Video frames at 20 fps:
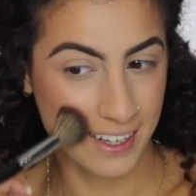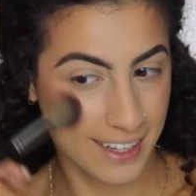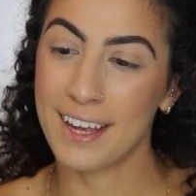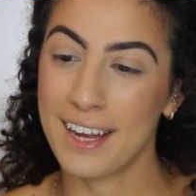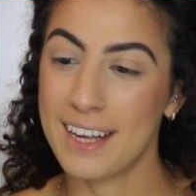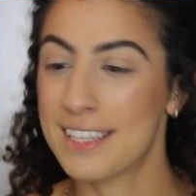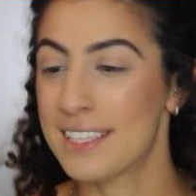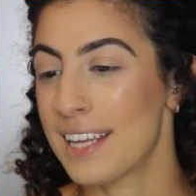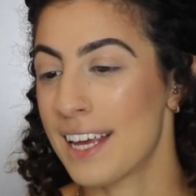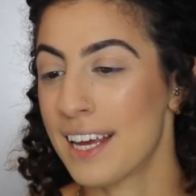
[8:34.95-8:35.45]

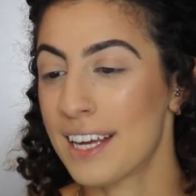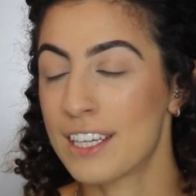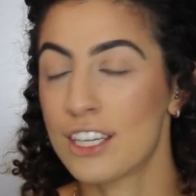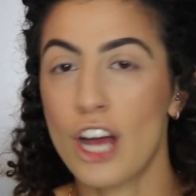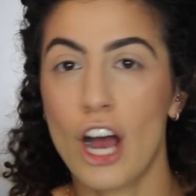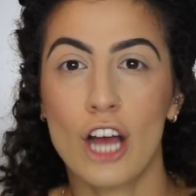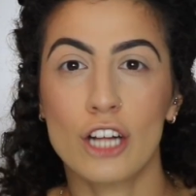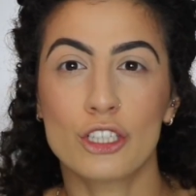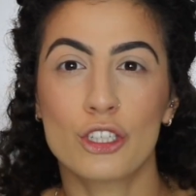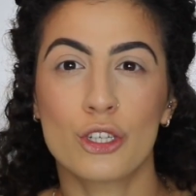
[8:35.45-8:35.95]
It's like
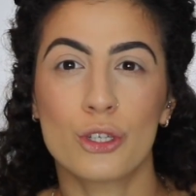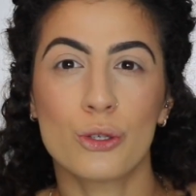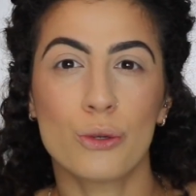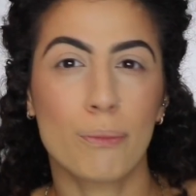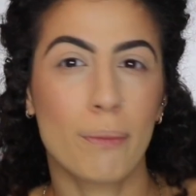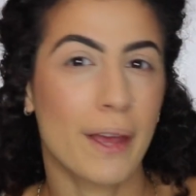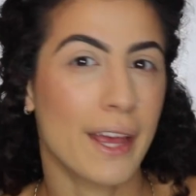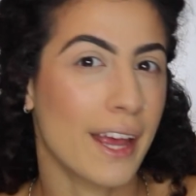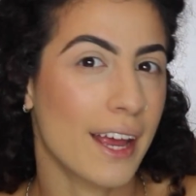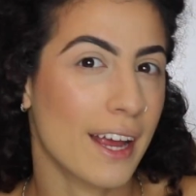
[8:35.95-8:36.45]
not too
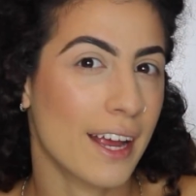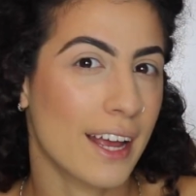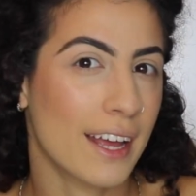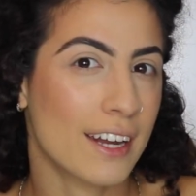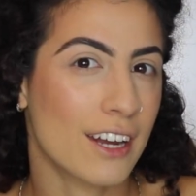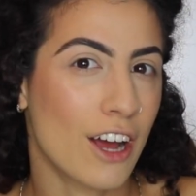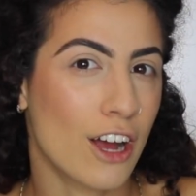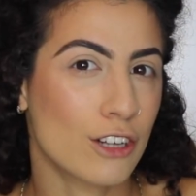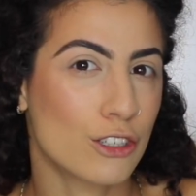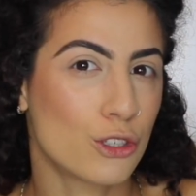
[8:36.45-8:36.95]
pink
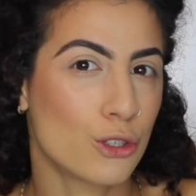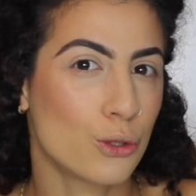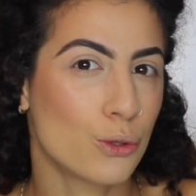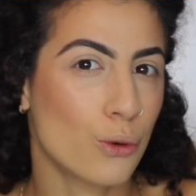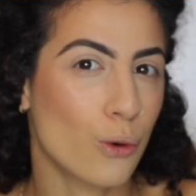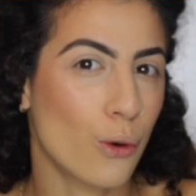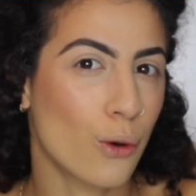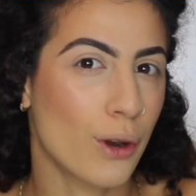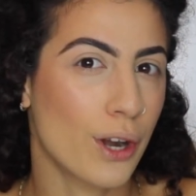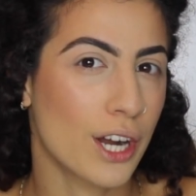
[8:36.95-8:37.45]
and not too
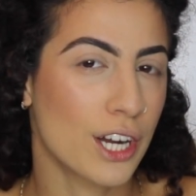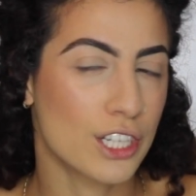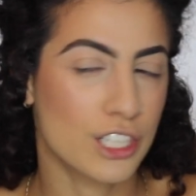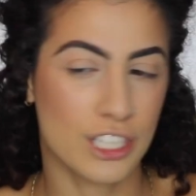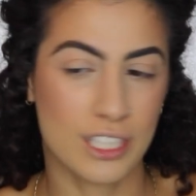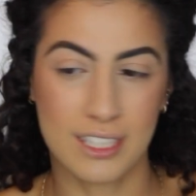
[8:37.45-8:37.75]
orange.